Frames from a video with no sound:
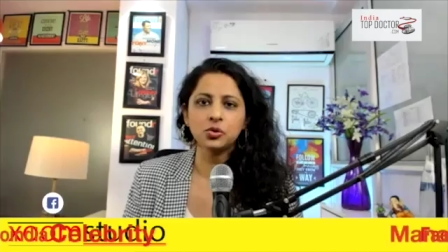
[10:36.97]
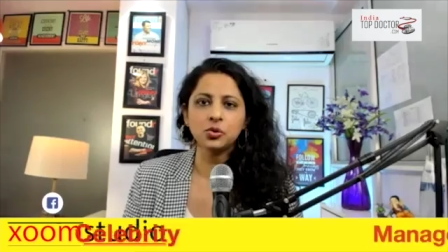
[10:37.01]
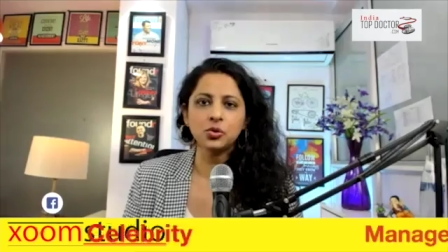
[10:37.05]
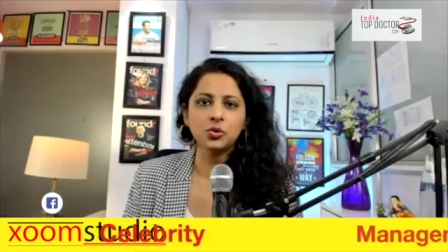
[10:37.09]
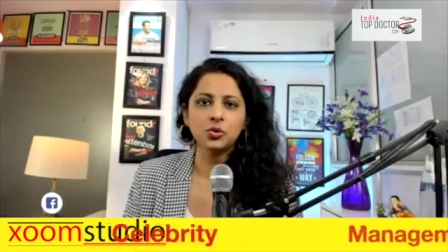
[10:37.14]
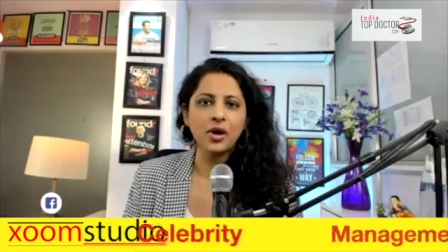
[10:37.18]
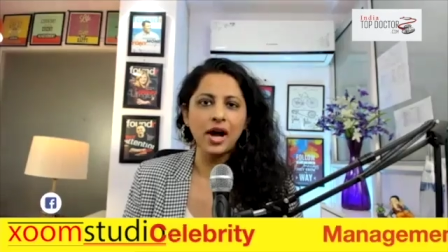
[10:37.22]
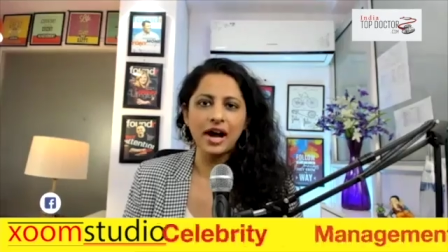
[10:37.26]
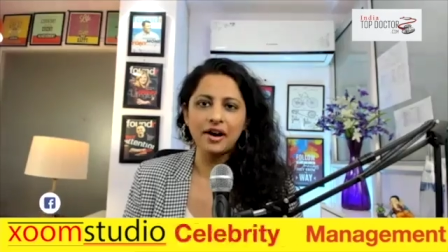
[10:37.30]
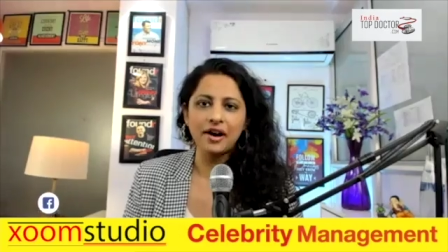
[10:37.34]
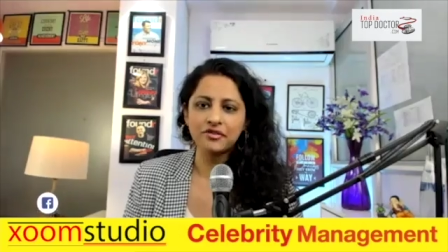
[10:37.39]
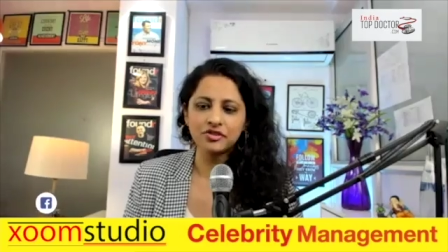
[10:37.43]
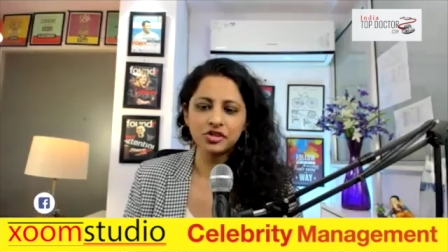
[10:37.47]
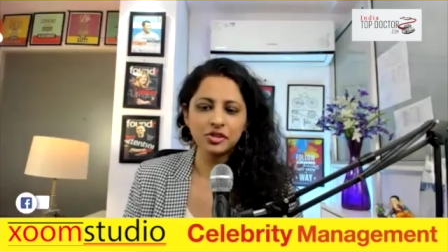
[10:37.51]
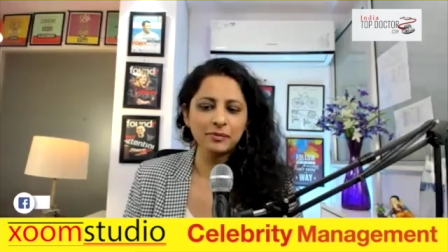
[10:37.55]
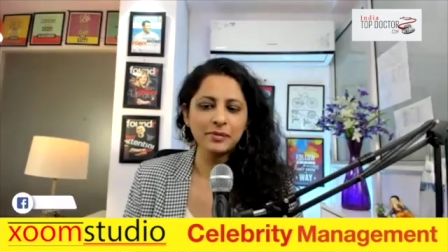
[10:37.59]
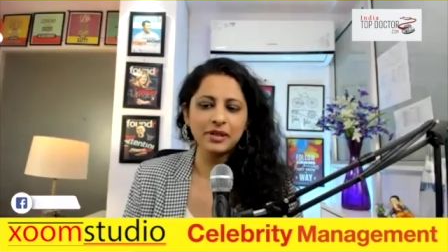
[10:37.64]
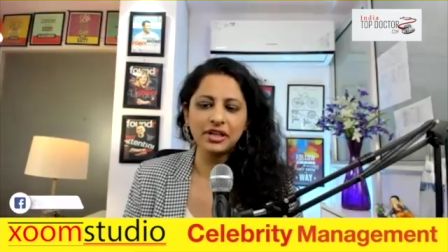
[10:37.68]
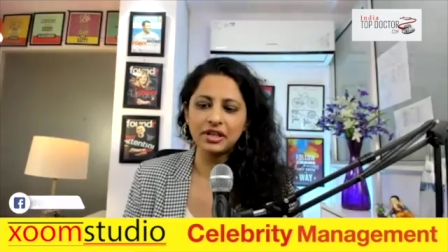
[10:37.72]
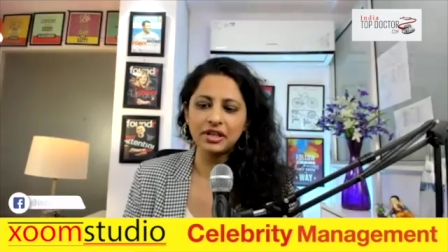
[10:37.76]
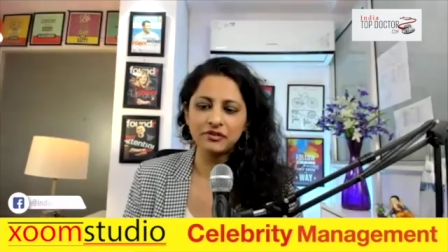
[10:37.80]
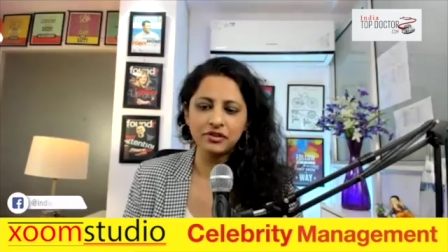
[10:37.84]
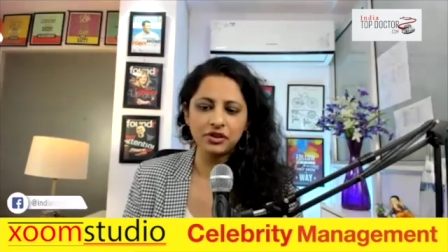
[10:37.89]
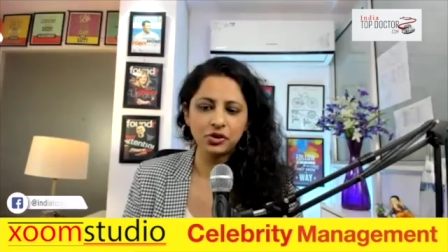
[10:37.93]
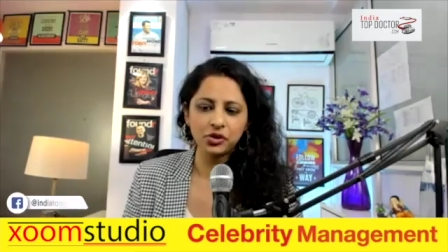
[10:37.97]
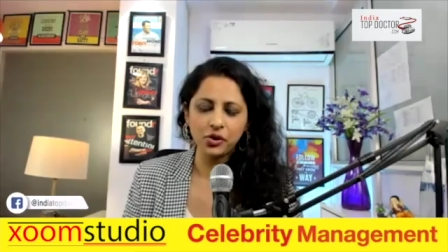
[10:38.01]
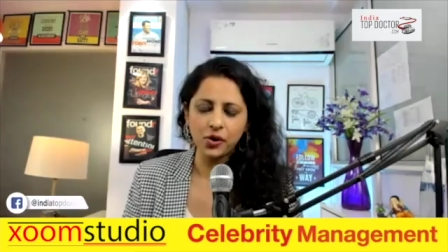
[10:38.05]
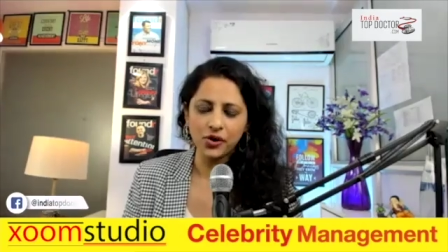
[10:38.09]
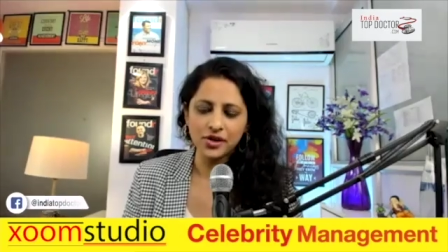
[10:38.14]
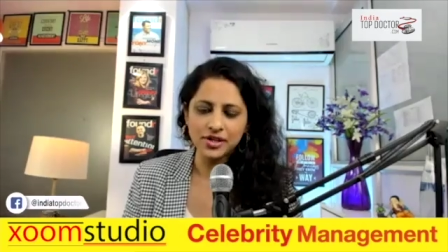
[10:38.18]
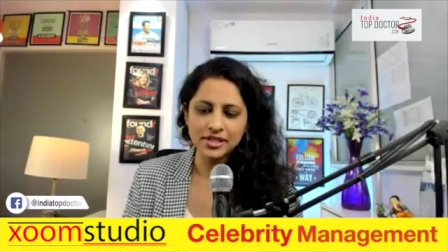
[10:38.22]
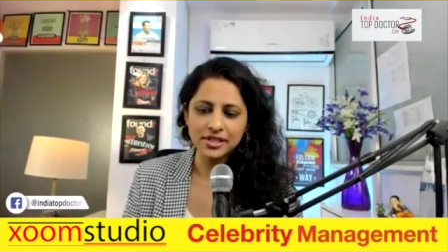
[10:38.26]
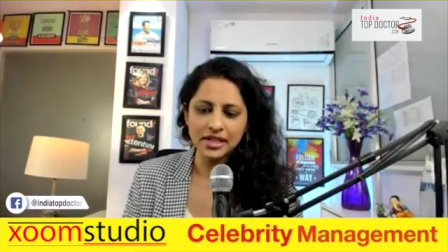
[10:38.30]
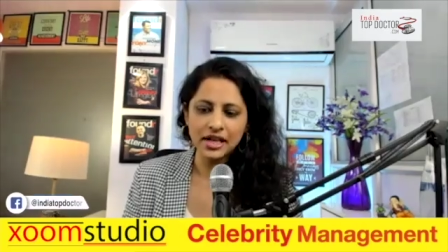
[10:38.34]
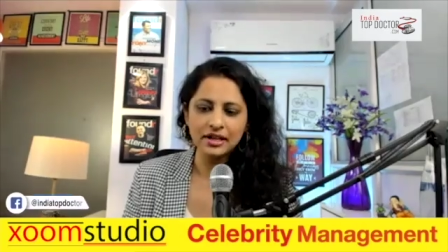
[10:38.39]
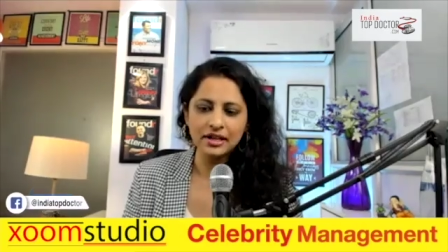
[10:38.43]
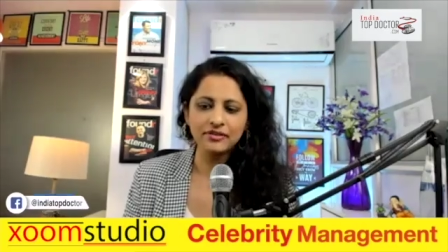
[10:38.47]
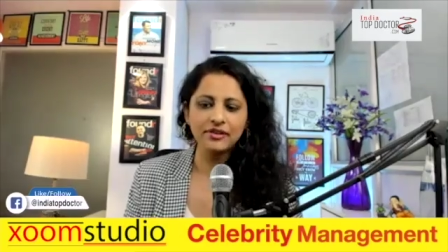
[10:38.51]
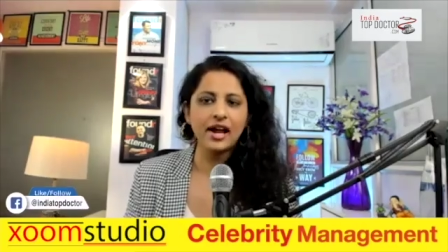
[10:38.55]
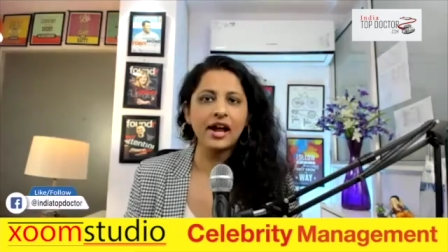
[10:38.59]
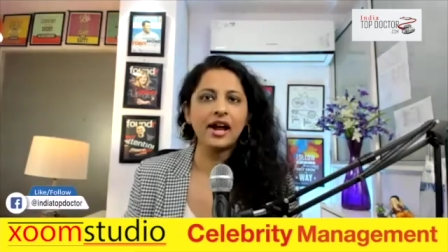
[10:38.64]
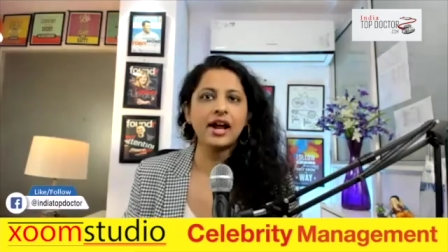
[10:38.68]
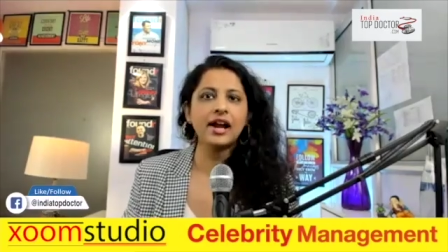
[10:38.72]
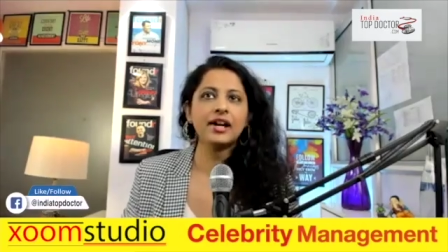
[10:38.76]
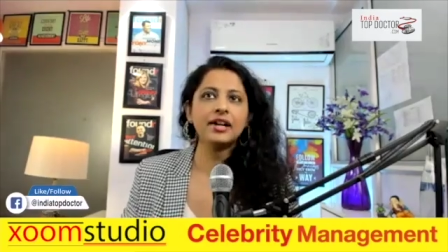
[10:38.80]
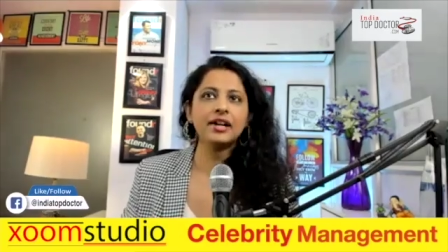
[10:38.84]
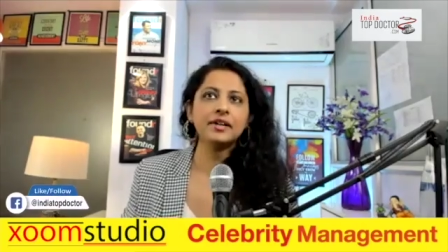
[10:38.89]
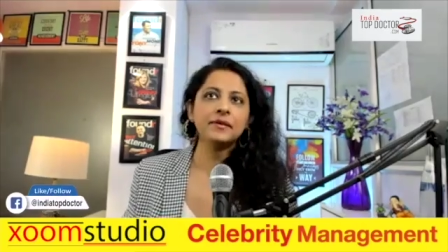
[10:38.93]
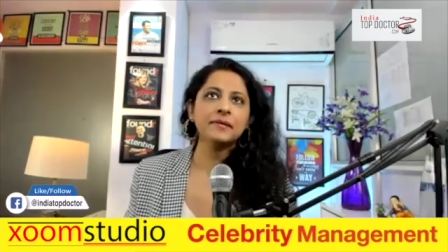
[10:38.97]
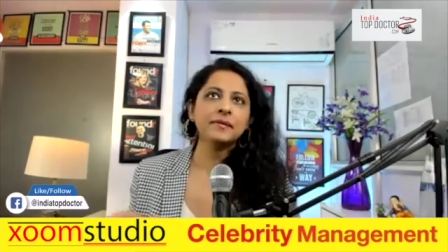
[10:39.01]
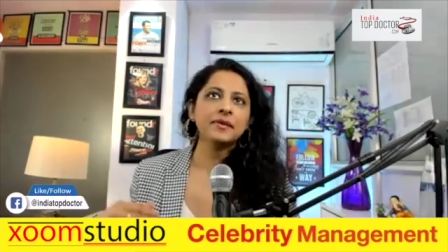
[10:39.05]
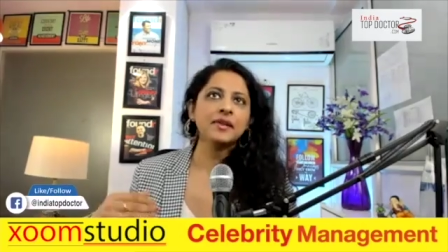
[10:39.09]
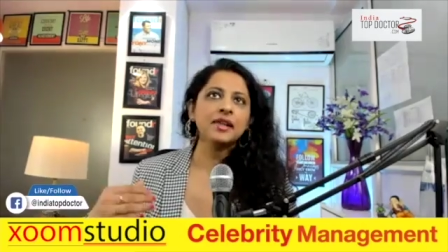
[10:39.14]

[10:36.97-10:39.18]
have to believe in yourself. And